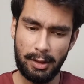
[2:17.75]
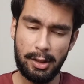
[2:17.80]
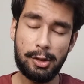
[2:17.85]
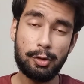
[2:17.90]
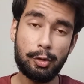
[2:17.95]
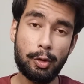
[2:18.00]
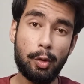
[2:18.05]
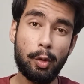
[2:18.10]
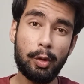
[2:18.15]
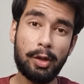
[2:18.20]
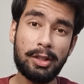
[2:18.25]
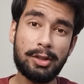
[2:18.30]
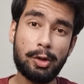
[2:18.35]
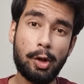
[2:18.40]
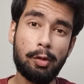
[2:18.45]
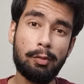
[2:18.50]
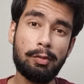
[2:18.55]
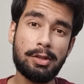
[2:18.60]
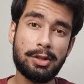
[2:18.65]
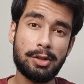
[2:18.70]
So it's
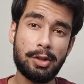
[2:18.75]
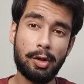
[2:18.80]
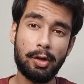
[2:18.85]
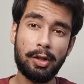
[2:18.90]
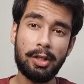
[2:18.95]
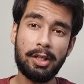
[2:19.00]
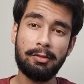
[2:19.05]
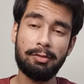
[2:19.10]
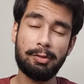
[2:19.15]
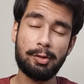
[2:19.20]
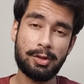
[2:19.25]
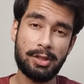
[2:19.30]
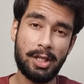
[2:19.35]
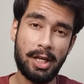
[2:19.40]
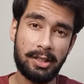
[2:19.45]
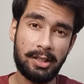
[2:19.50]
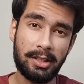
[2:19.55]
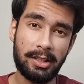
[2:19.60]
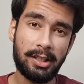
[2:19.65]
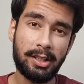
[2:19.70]
always good if you
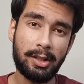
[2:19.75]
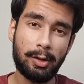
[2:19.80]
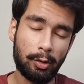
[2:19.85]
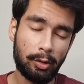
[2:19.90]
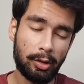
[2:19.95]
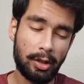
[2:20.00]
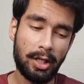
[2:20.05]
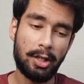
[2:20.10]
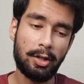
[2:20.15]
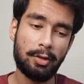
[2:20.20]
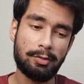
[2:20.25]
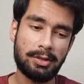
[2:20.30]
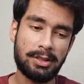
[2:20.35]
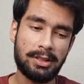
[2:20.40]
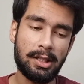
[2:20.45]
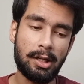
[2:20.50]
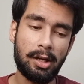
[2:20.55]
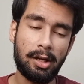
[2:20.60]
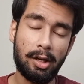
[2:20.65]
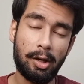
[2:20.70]
start taking care of,
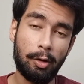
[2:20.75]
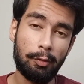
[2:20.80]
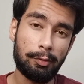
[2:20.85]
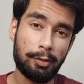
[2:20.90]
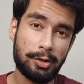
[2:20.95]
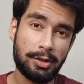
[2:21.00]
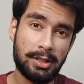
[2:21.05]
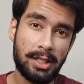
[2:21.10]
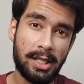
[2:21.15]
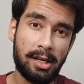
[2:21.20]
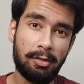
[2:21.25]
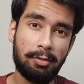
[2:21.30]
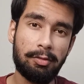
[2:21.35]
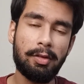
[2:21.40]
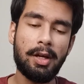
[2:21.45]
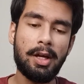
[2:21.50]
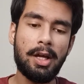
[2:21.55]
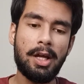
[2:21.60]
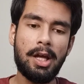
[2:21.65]
uh, of yourself